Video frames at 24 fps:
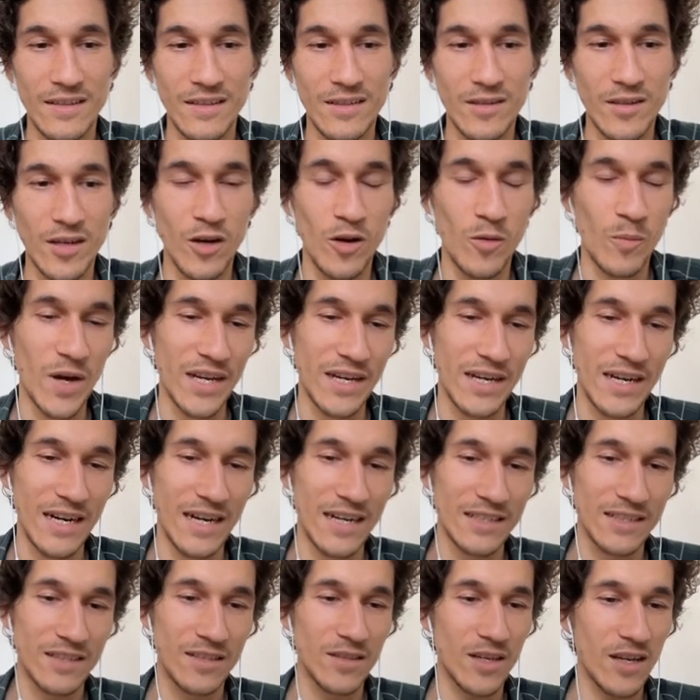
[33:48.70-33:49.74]
Oh my
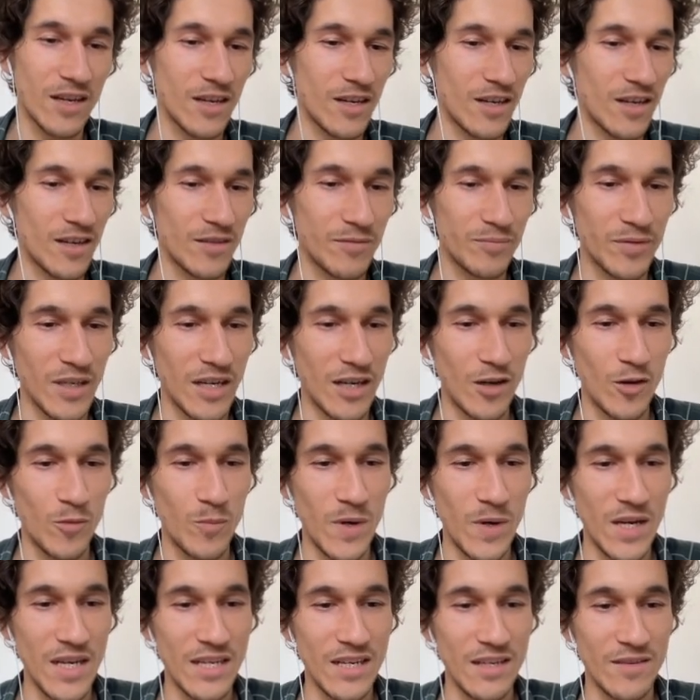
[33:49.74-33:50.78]
god, how
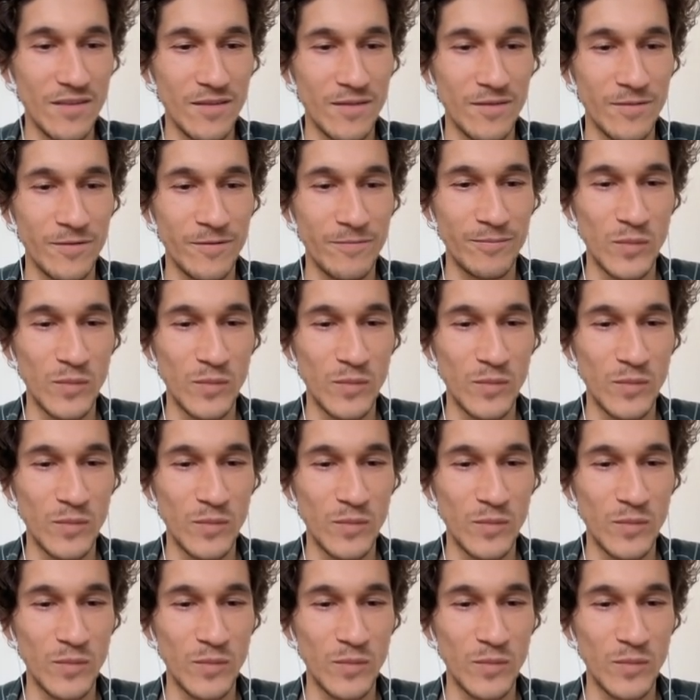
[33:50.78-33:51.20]
many